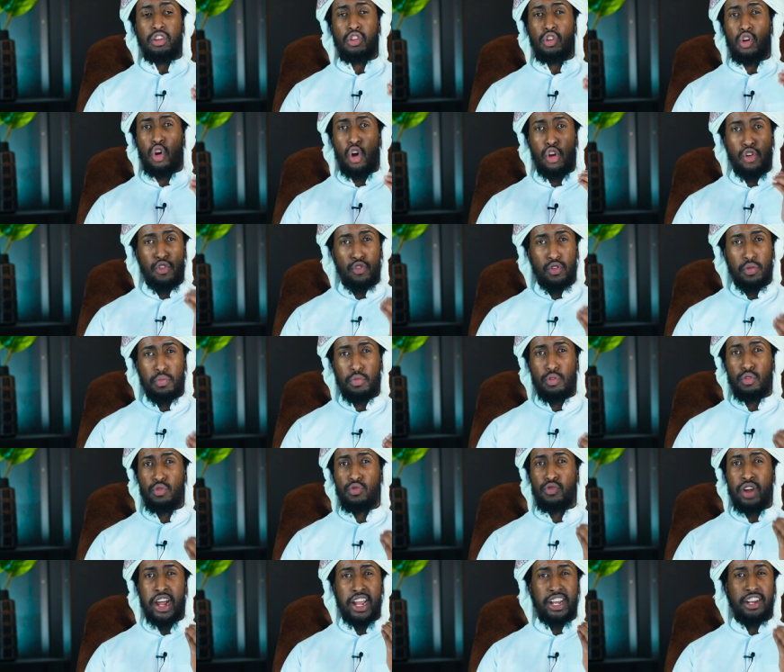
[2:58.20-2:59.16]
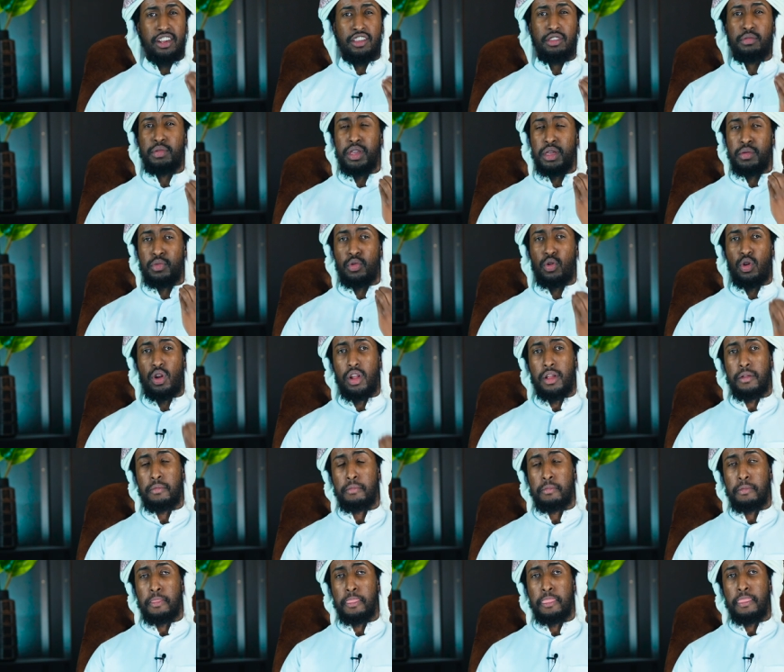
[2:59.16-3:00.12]
honorable, righteous people
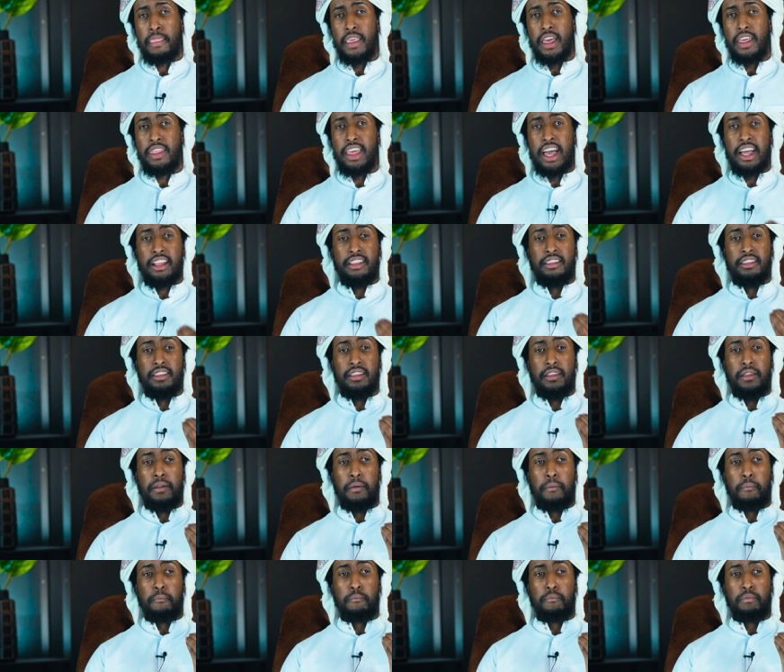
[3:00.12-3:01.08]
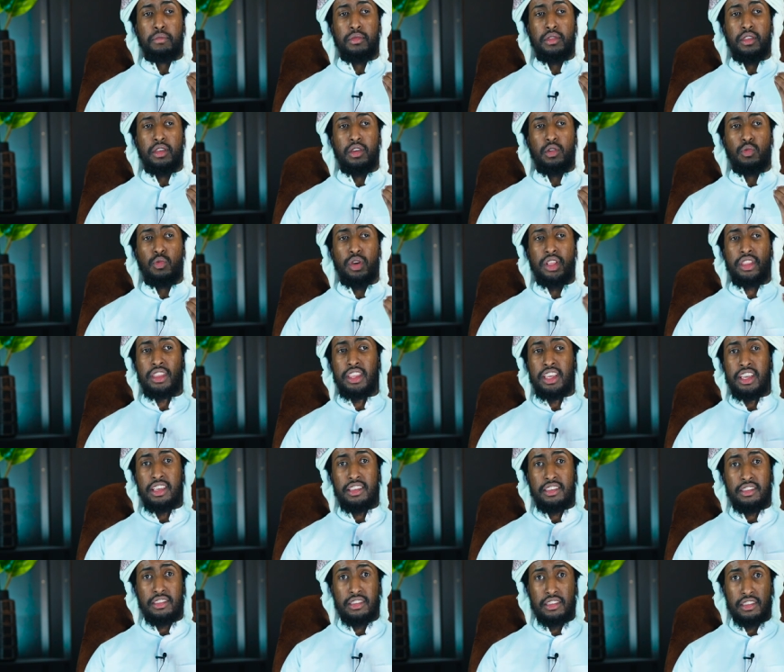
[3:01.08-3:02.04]
that when
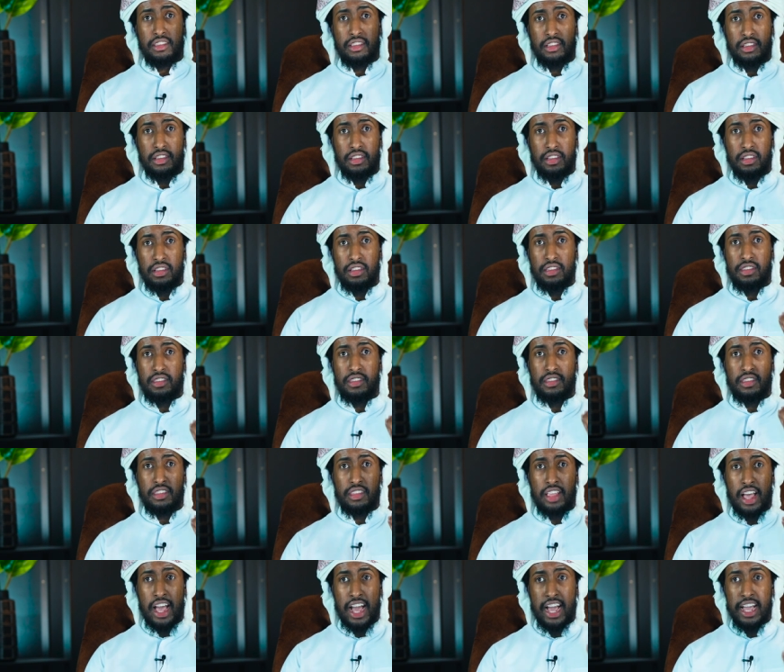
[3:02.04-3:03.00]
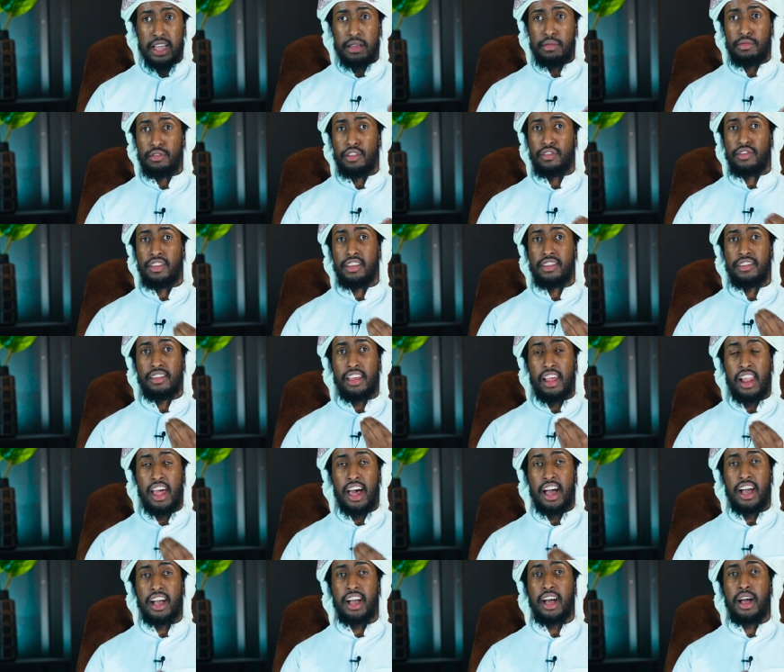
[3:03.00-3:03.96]
these times of the
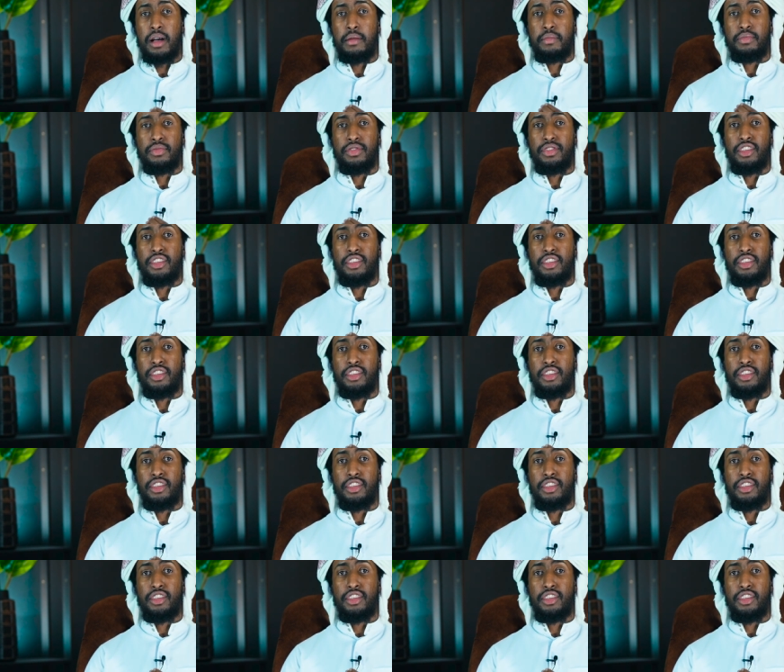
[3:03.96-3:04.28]
salah come,